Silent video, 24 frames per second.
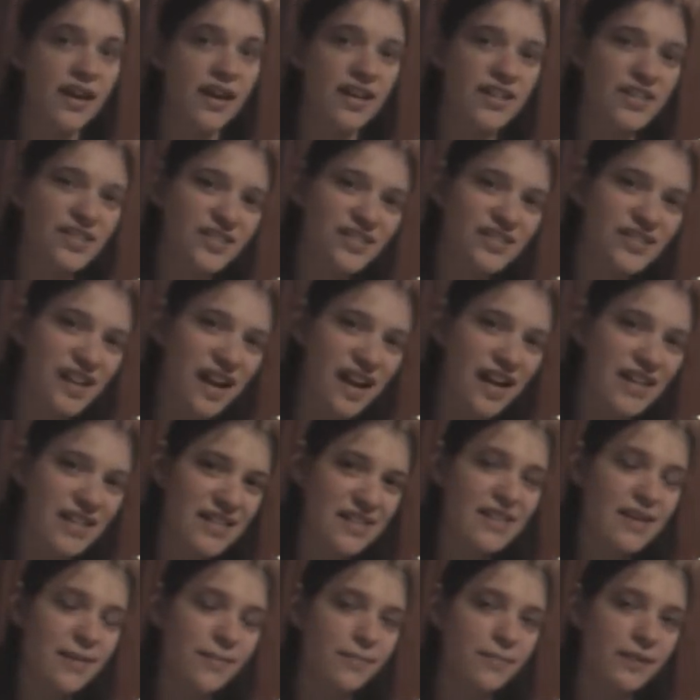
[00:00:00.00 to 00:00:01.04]
It's just not
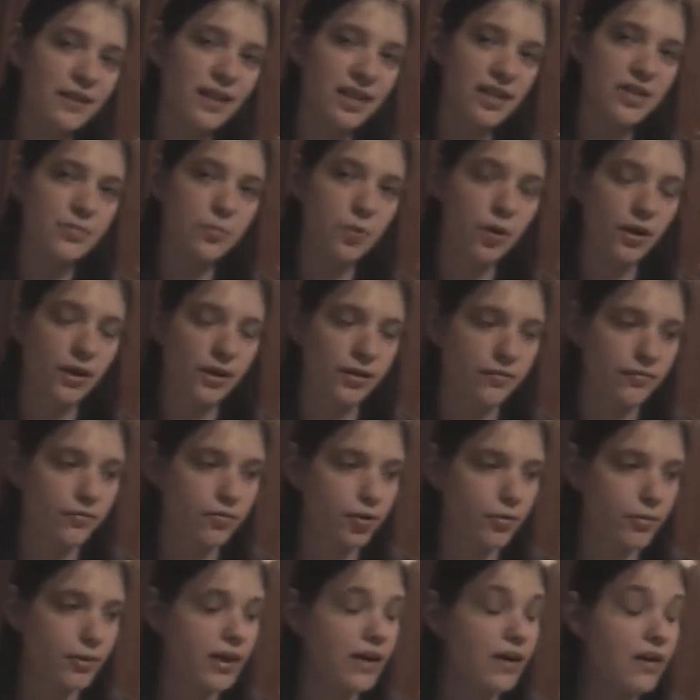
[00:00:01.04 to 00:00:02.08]
something that's working
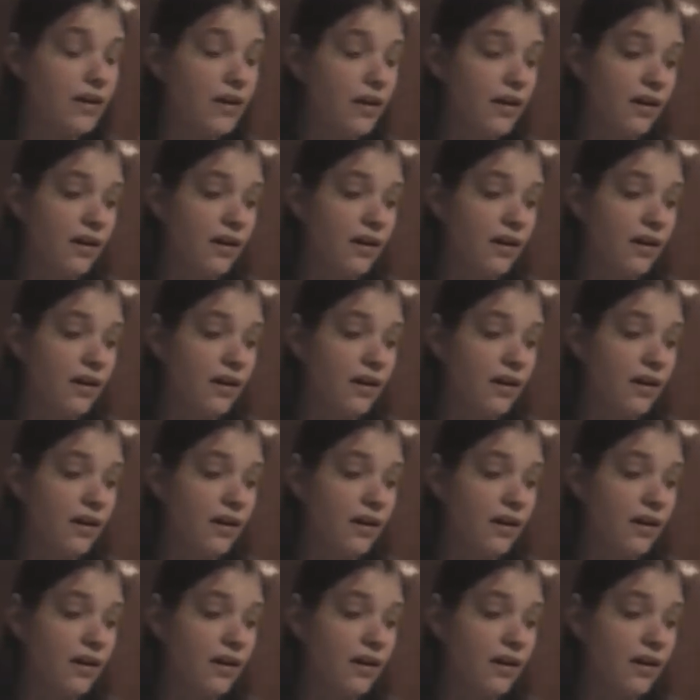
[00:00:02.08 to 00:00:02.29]
for me.